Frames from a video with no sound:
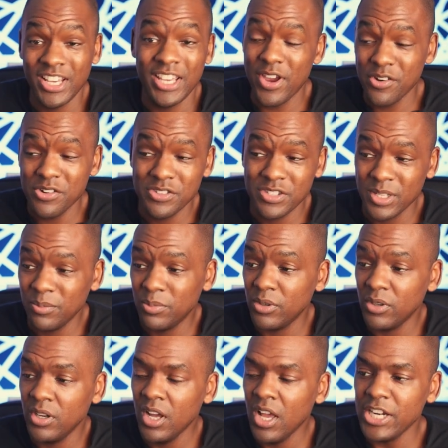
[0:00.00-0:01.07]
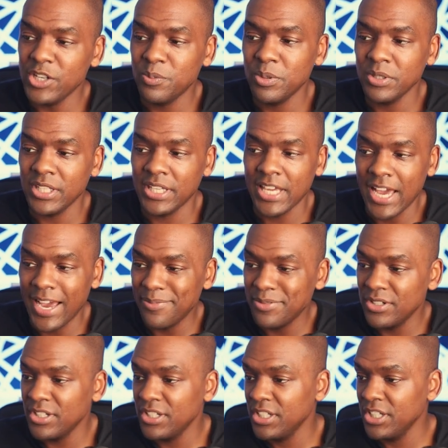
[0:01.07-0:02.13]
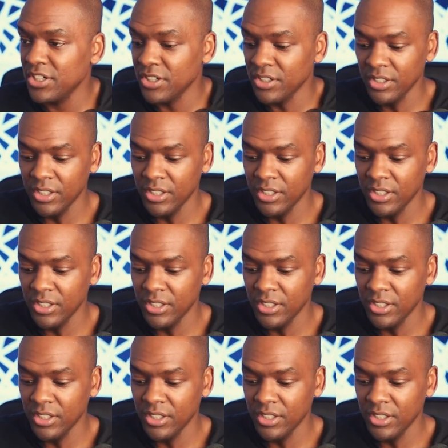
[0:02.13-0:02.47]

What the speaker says: Very simple. I just put the caption in here.